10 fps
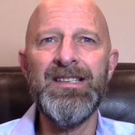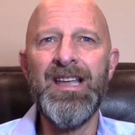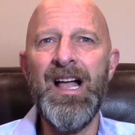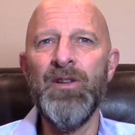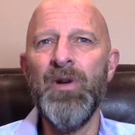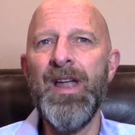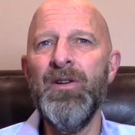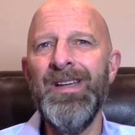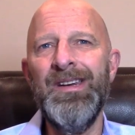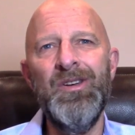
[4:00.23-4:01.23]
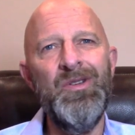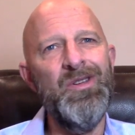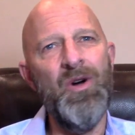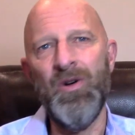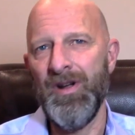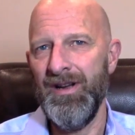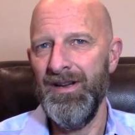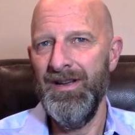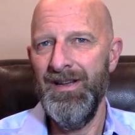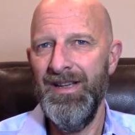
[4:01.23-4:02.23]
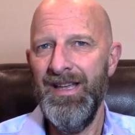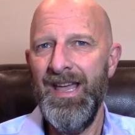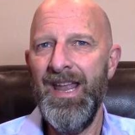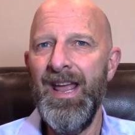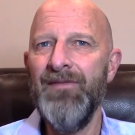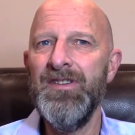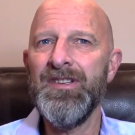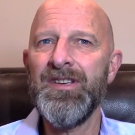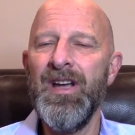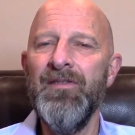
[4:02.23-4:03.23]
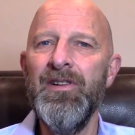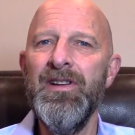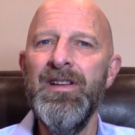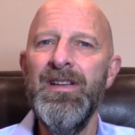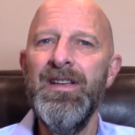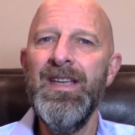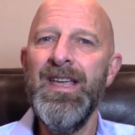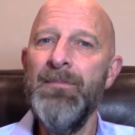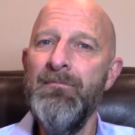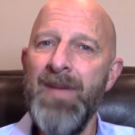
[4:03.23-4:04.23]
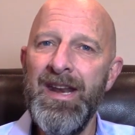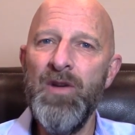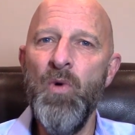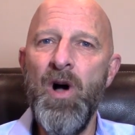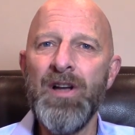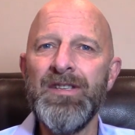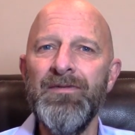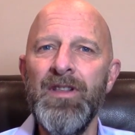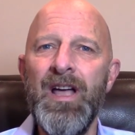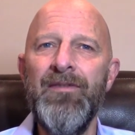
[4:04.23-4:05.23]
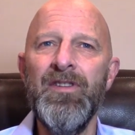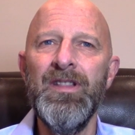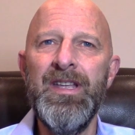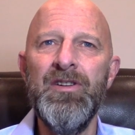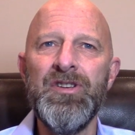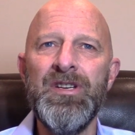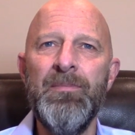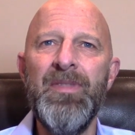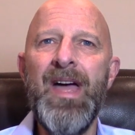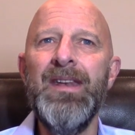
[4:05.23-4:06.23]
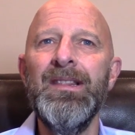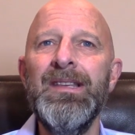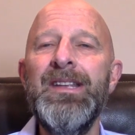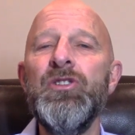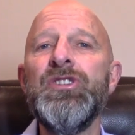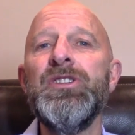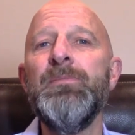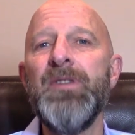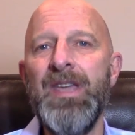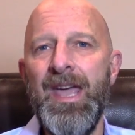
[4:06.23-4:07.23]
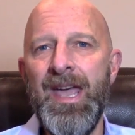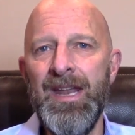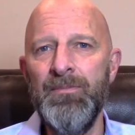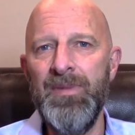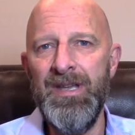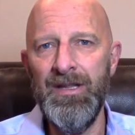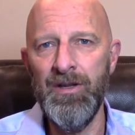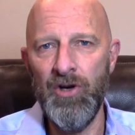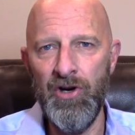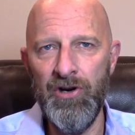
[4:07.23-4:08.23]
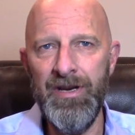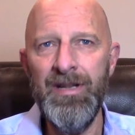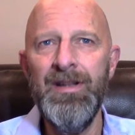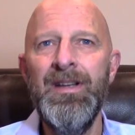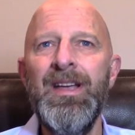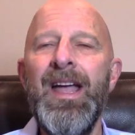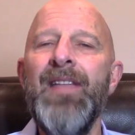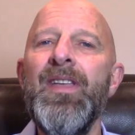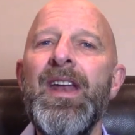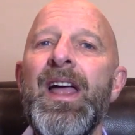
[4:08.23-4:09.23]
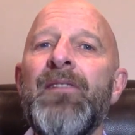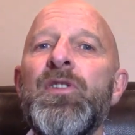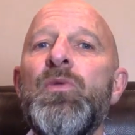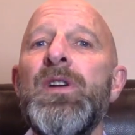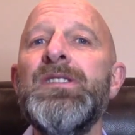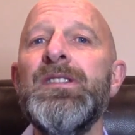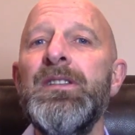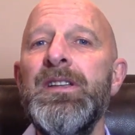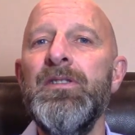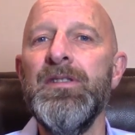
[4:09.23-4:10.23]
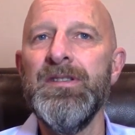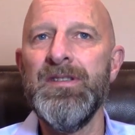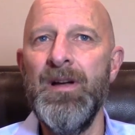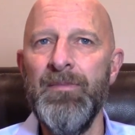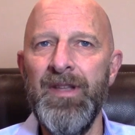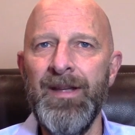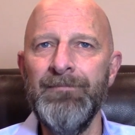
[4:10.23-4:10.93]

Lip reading: Colorado, and New York, and have discovered in many walks of life and leadership that leadership can be learned and that everyone is a leader in something.